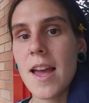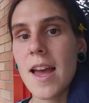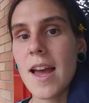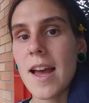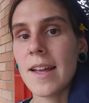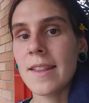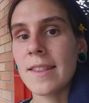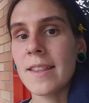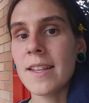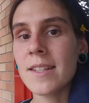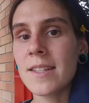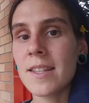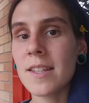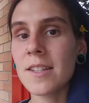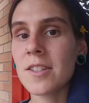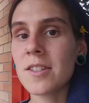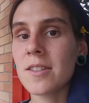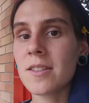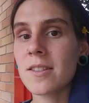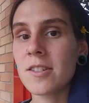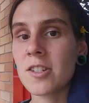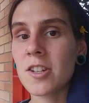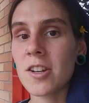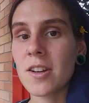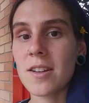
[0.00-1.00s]
and this
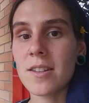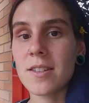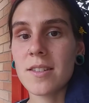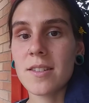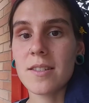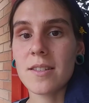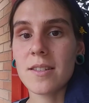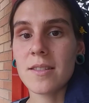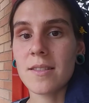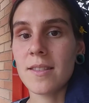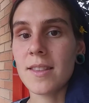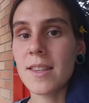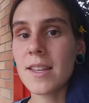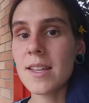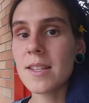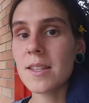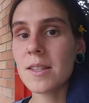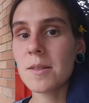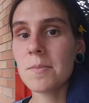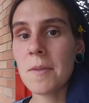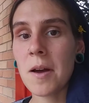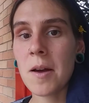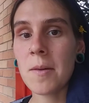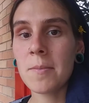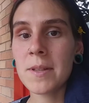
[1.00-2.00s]
is just
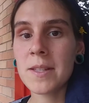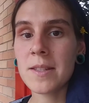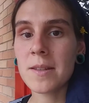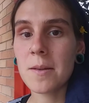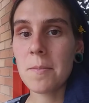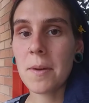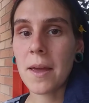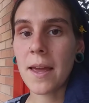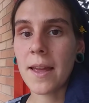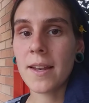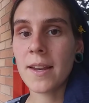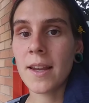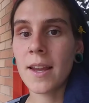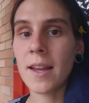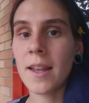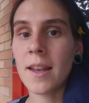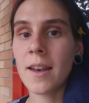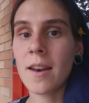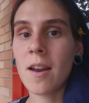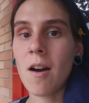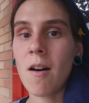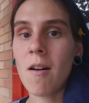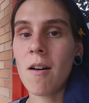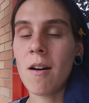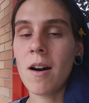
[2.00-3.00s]
this mama's
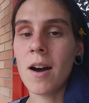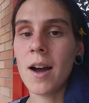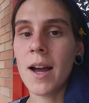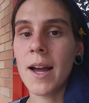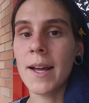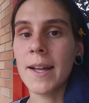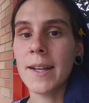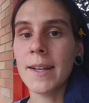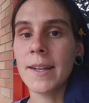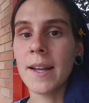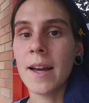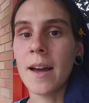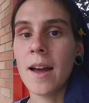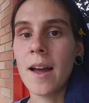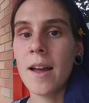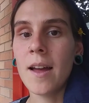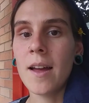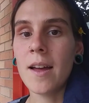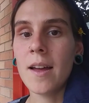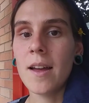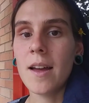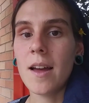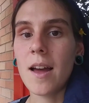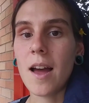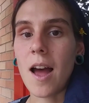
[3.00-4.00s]
opinion on
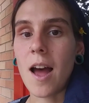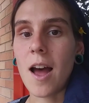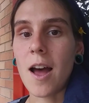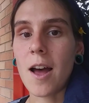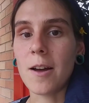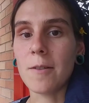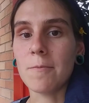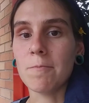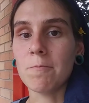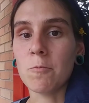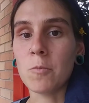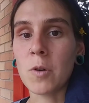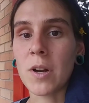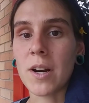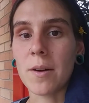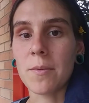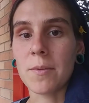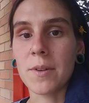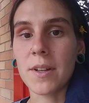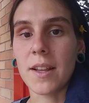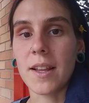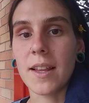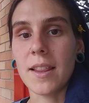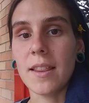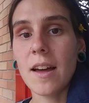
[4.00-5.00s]
what I
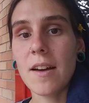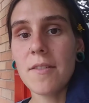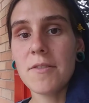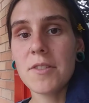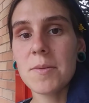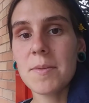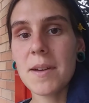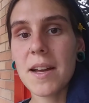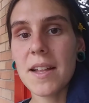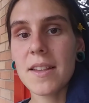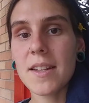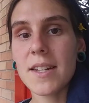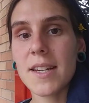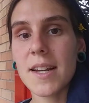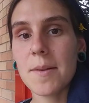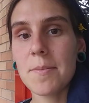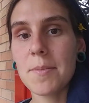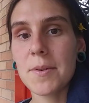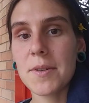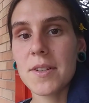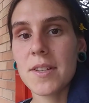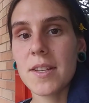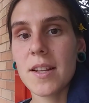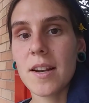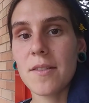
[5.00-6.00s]
really loved about the
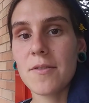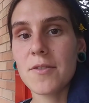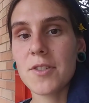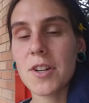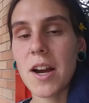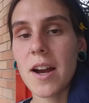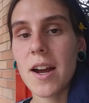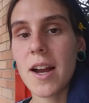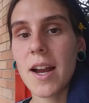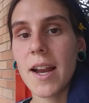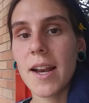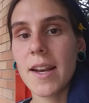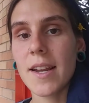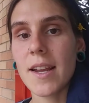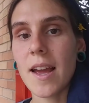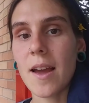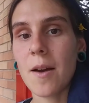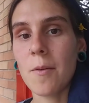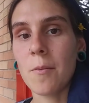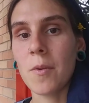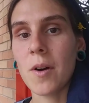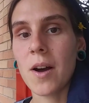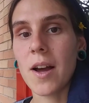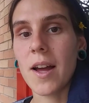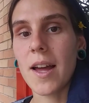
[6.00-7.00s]
diapers that I've tried
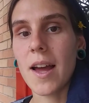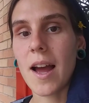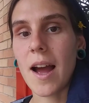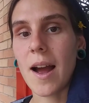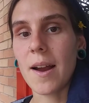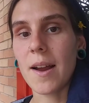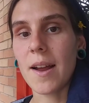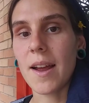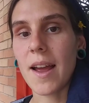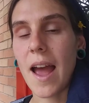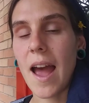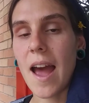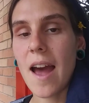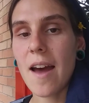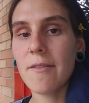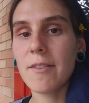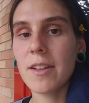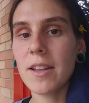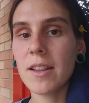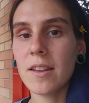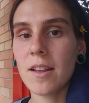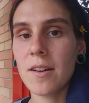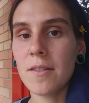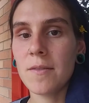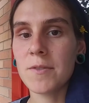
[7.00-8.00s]
and what I
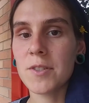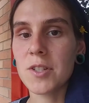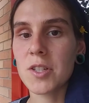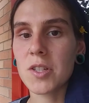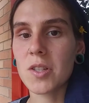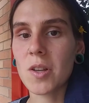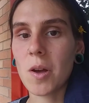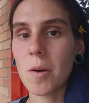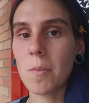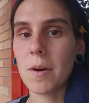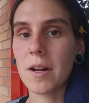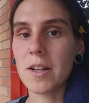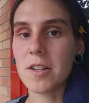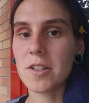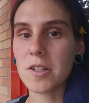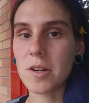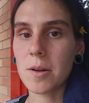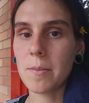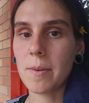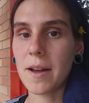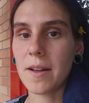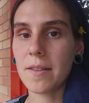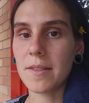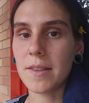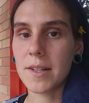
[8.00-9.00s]
haven't loved so much
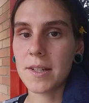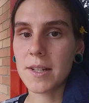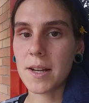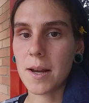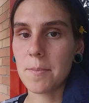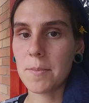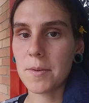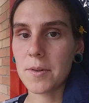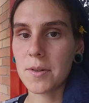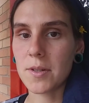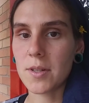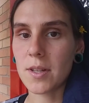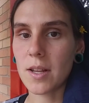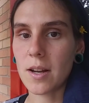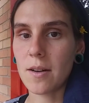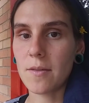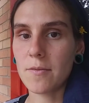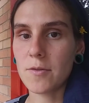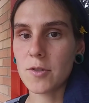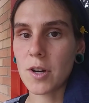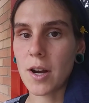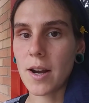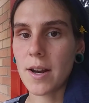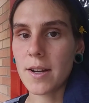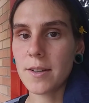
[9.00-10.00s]
about the diapers that
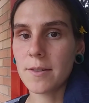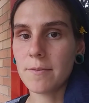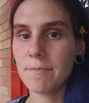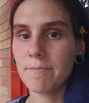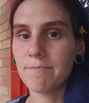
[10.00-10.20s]
I've tried.